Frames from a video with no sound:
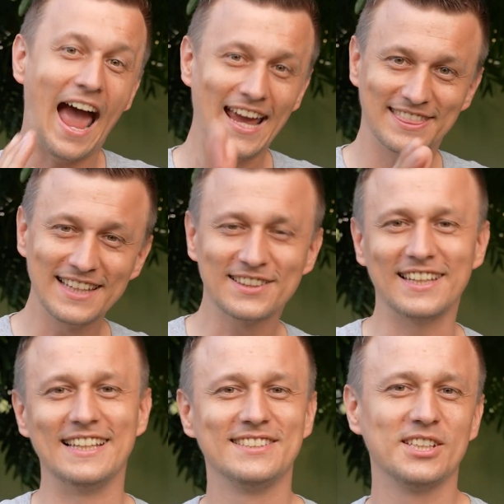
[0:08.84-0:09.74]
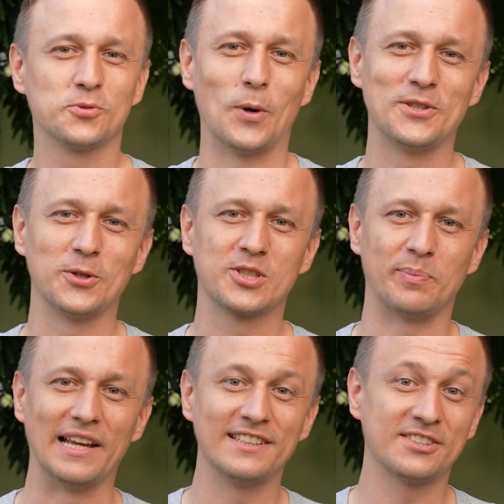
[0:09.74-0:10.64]
I think the easiest way to
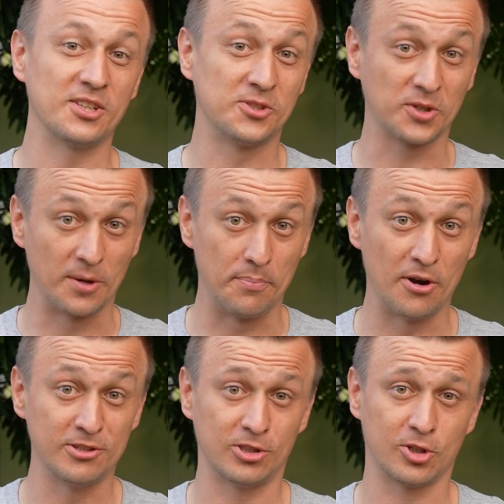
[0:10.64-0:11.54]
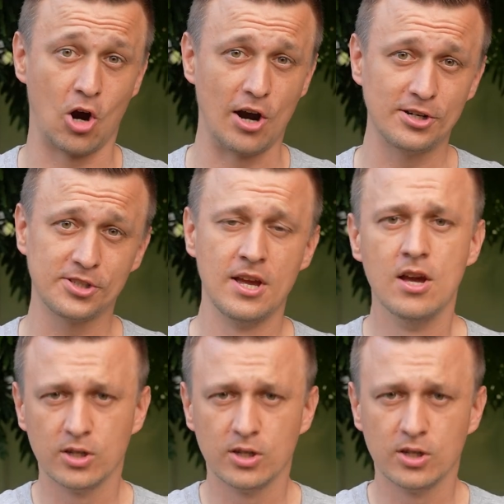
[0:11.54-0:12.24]
explain this is to compare it to cars.